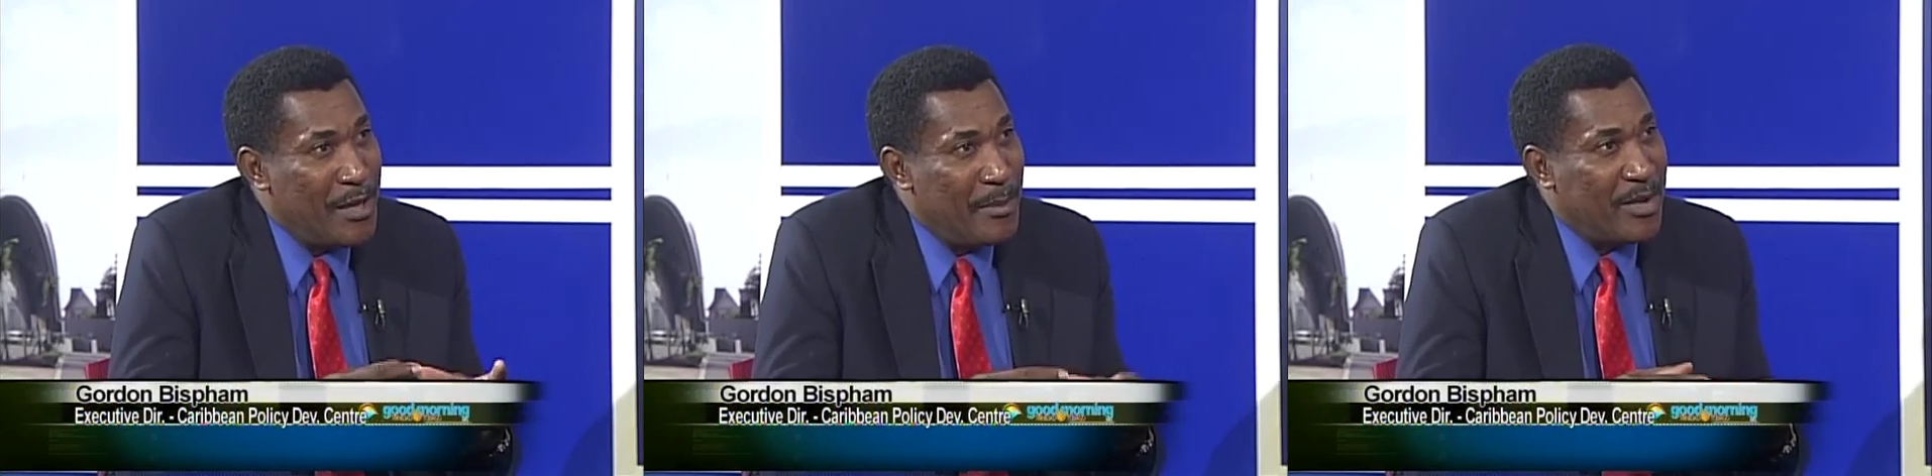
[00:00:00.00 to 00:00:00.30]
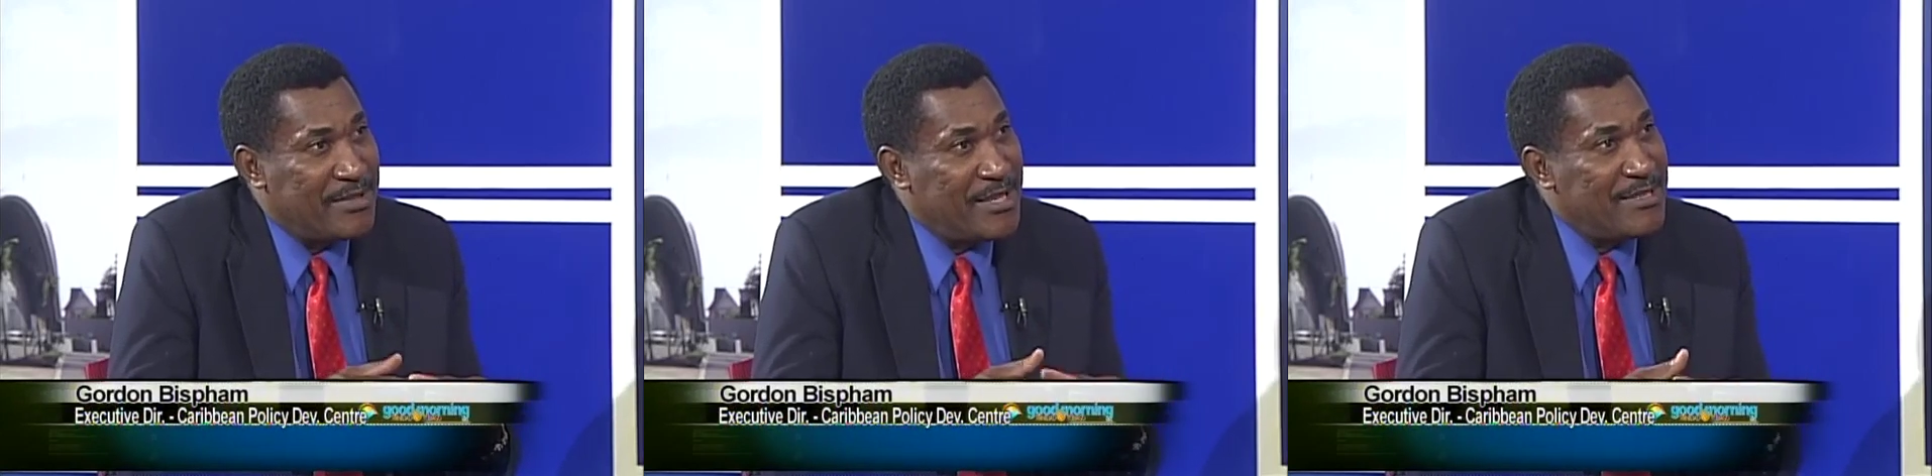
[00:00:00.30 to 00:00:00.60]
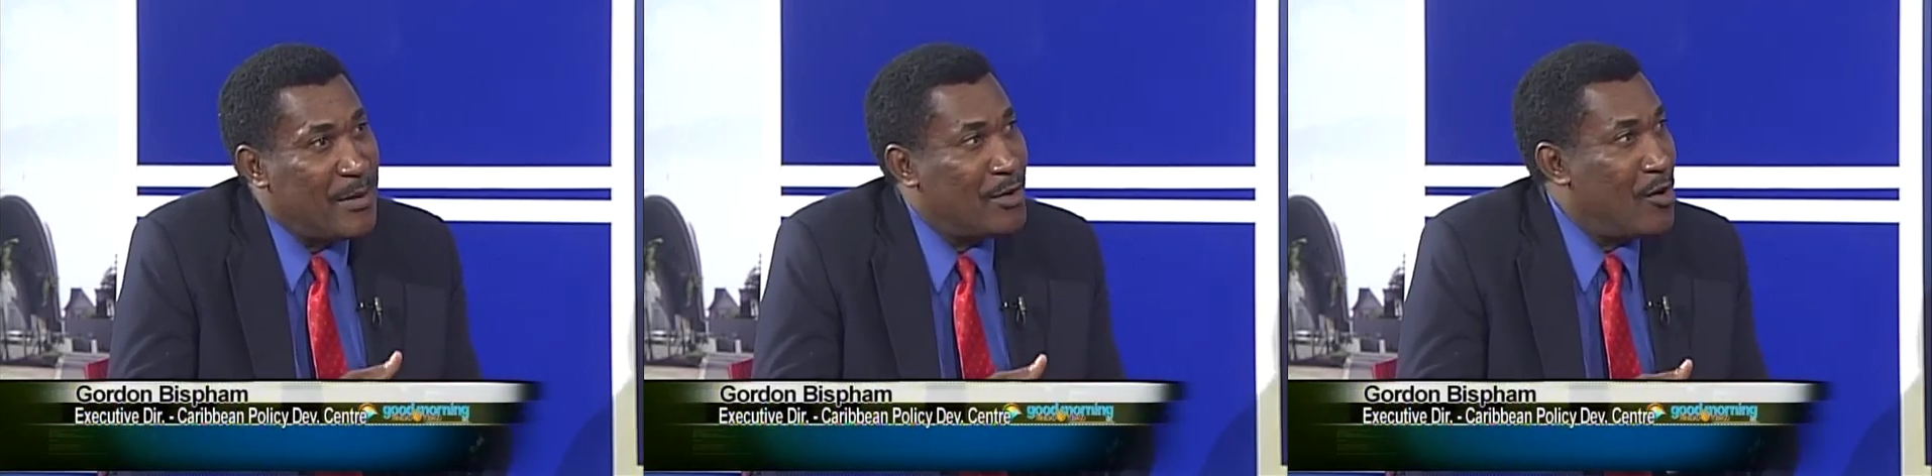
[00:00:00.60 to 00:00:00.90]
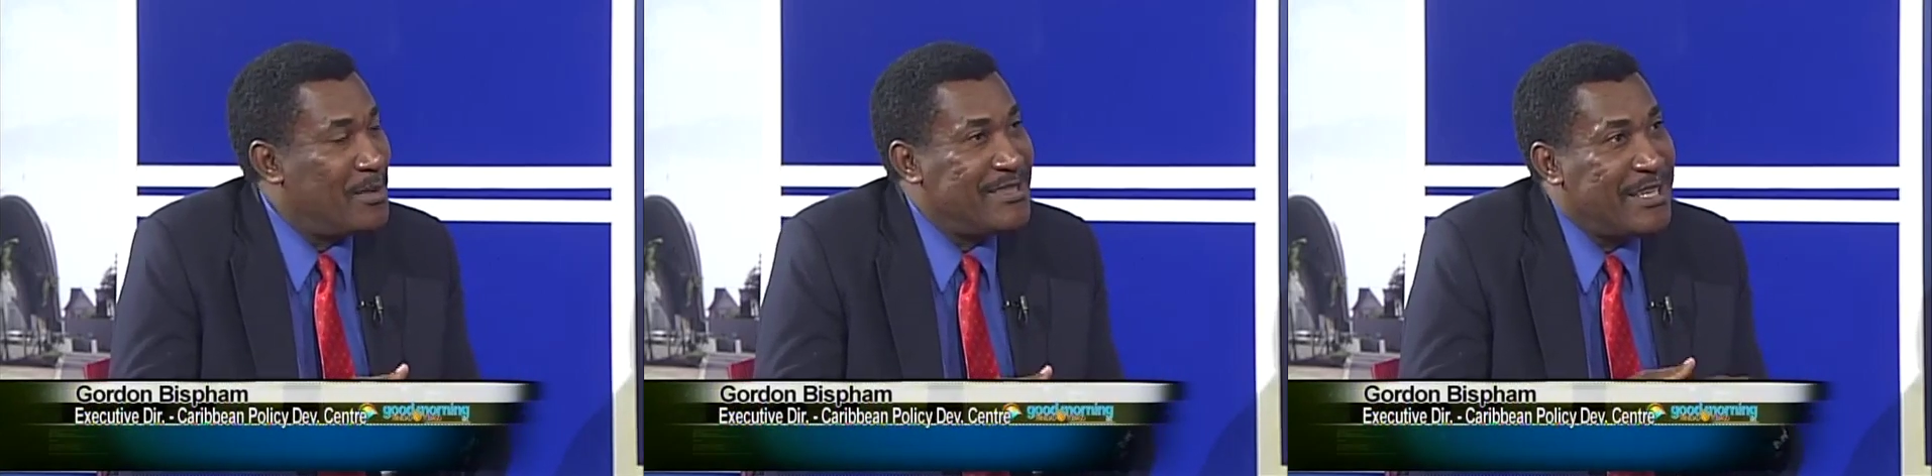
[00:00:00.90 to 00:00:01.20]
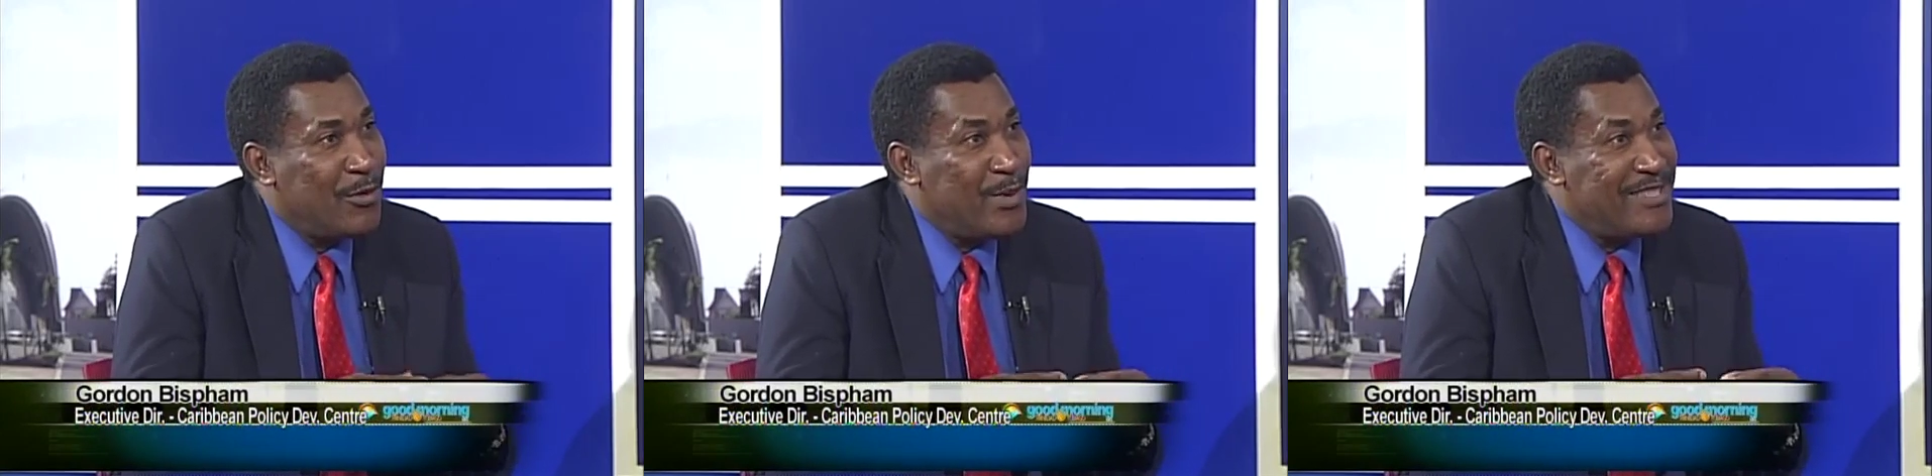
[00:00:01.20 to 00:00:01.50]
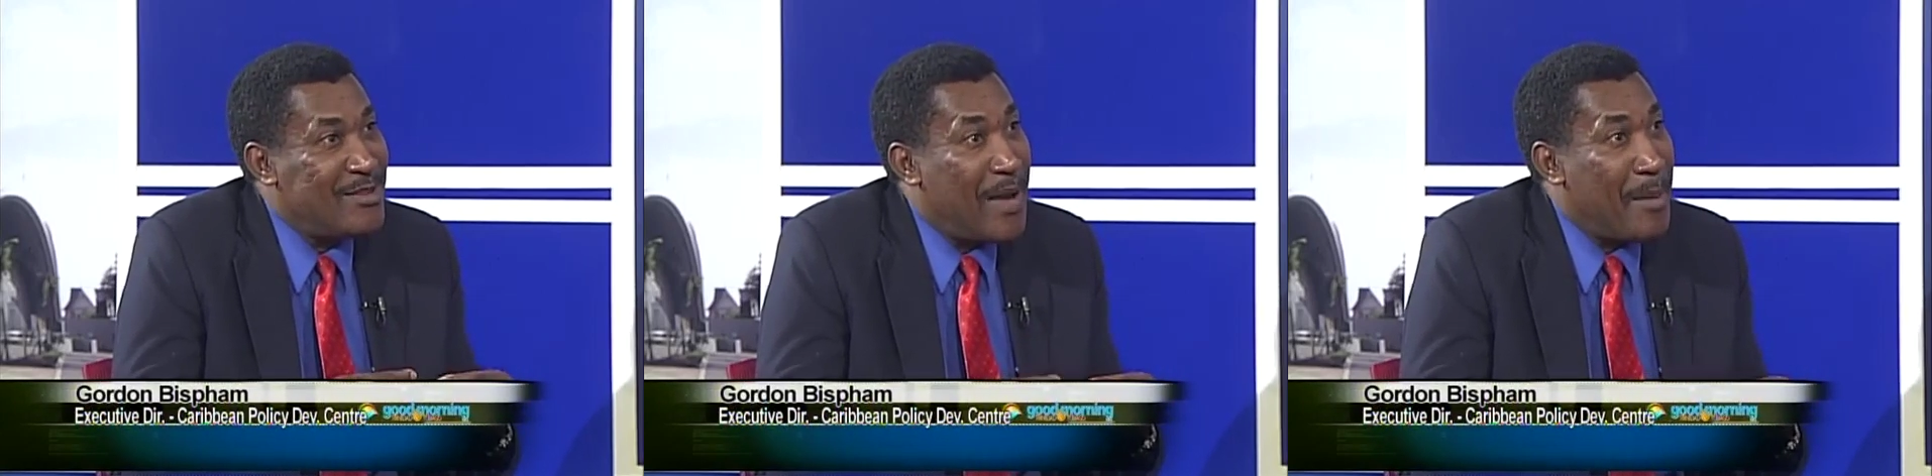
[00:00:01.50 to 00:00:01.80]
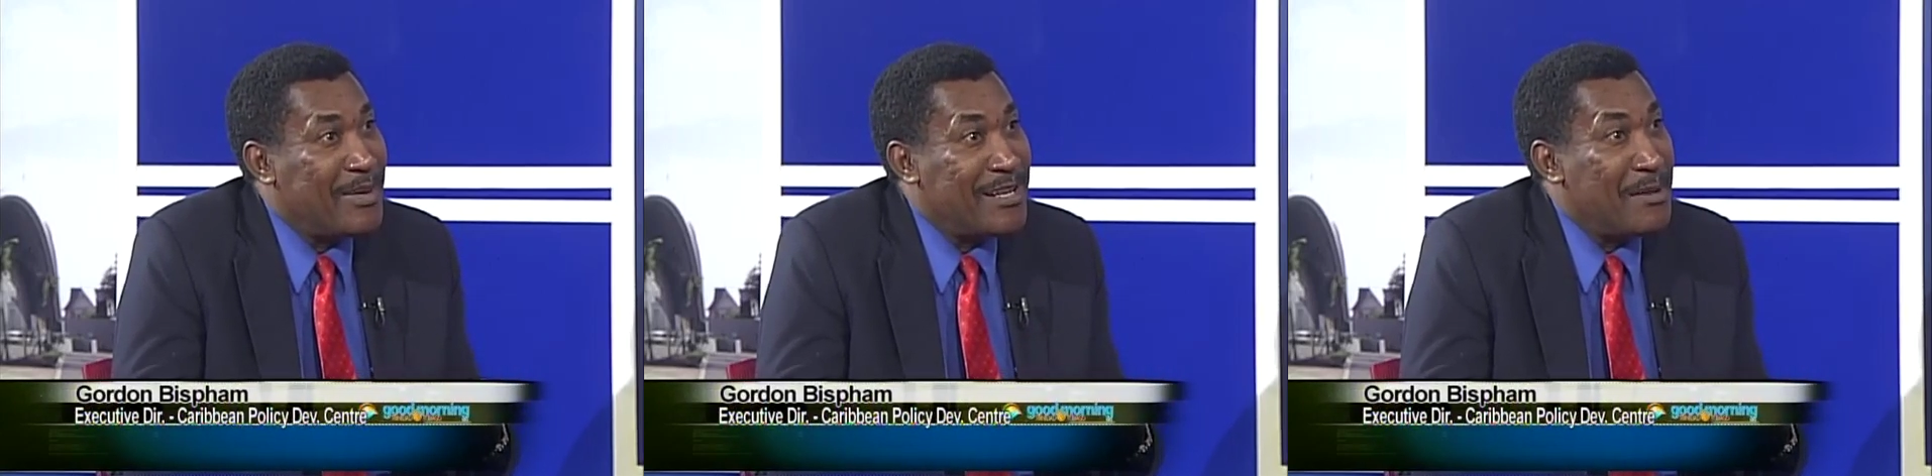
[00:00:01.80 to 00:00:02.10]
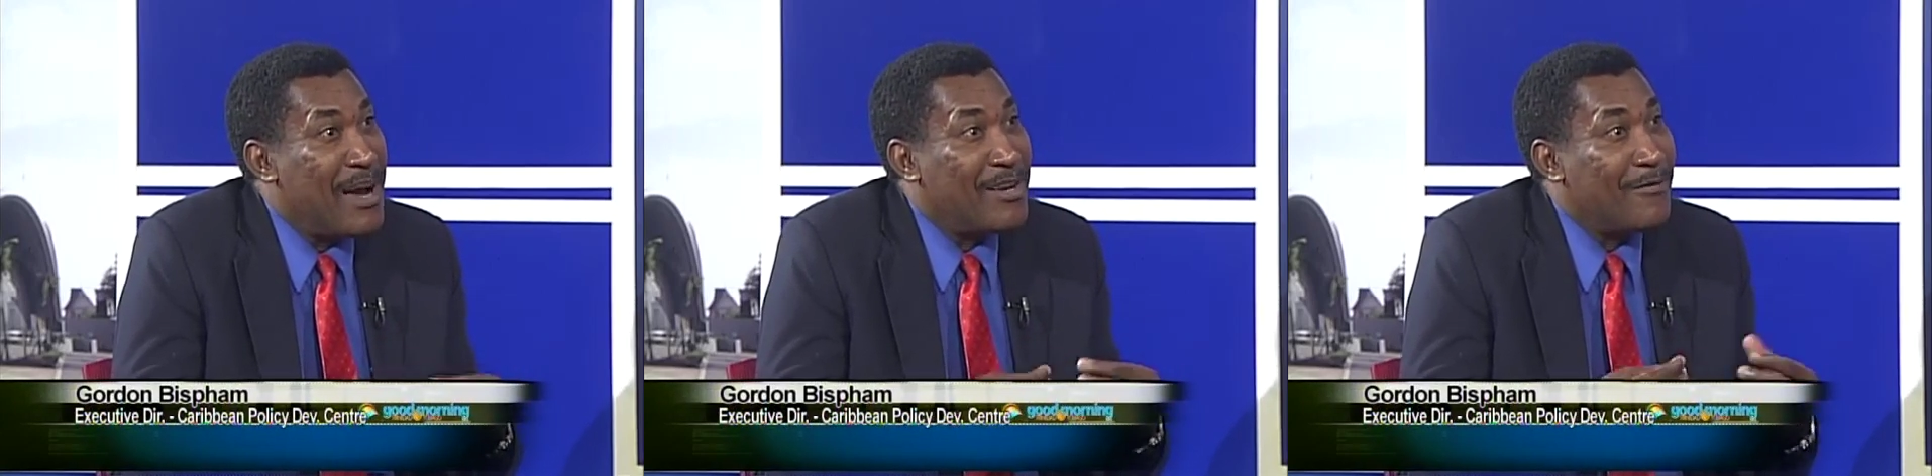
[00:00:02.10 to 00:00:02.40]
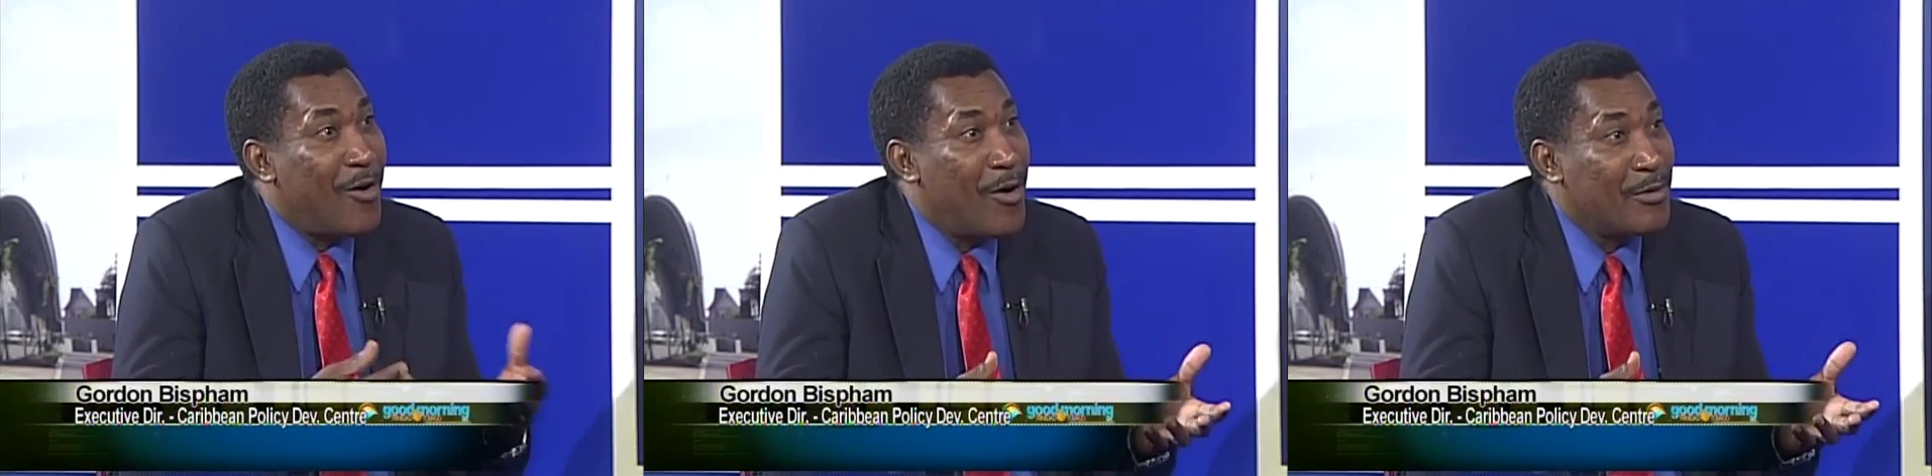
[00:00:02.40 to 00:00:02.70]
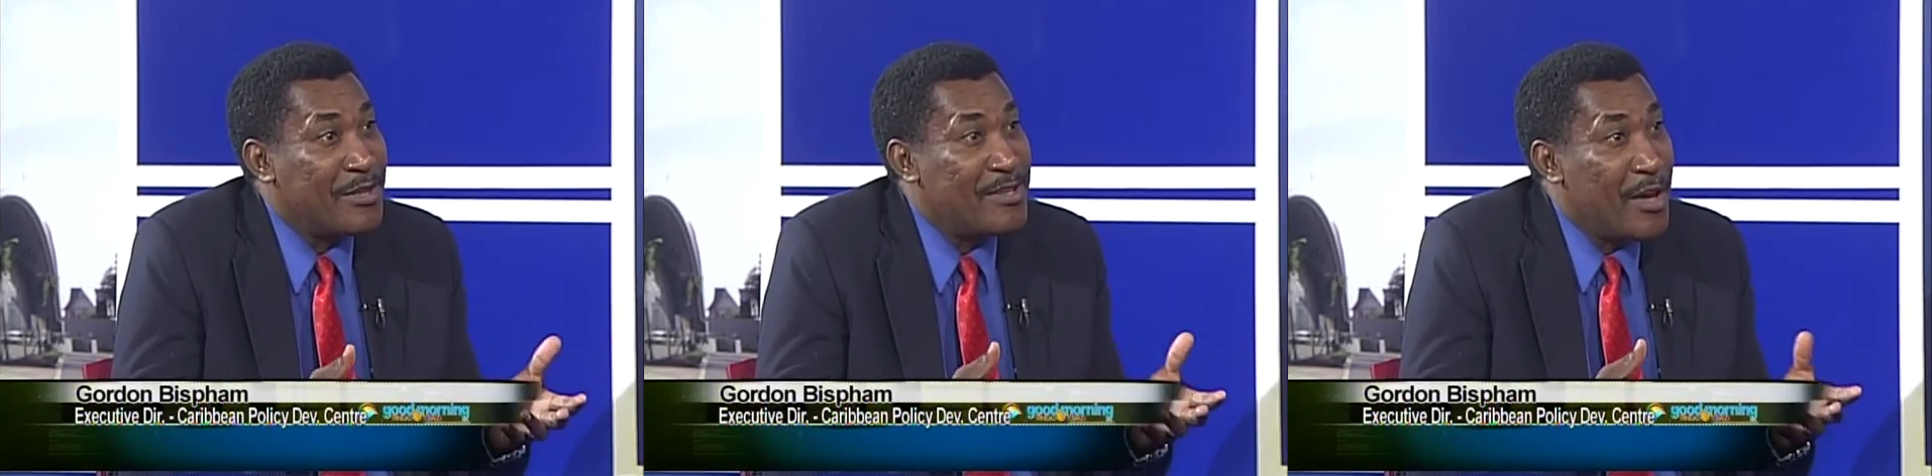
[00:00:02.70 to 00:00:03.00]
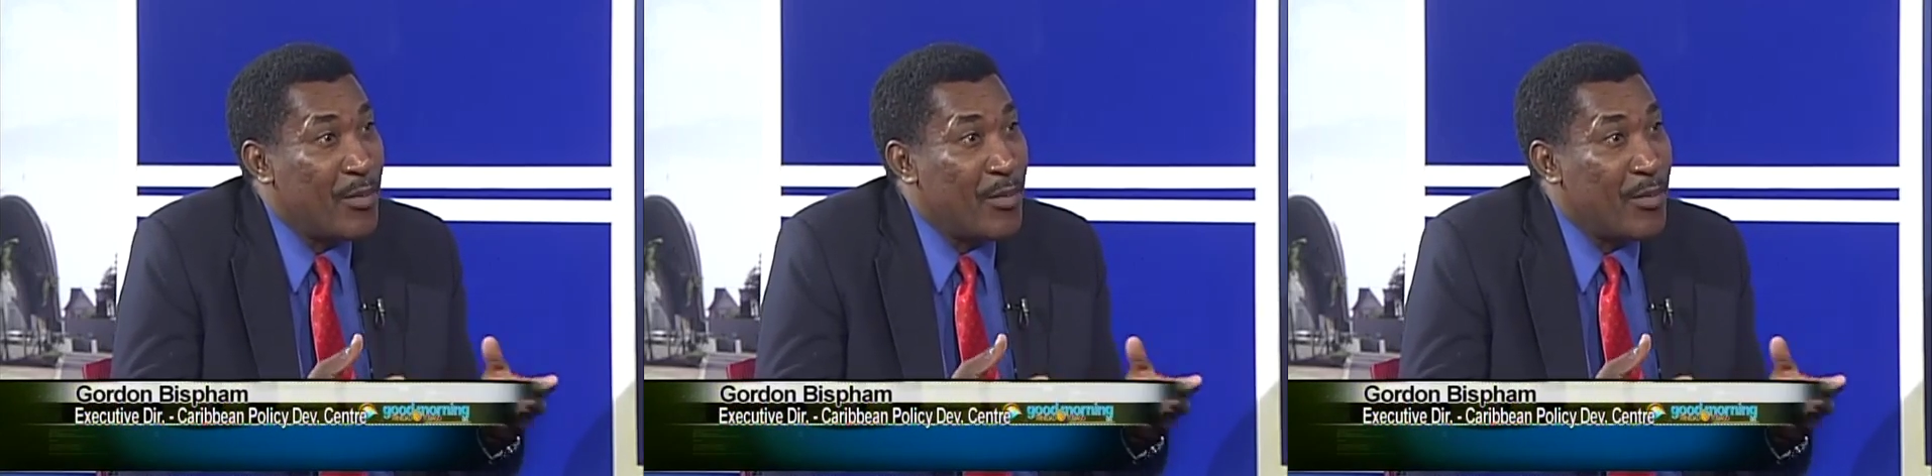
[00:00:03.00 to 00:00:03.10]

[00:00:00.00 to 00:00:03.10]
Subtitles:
because things that would normally take weeks now happen in a matter of hours.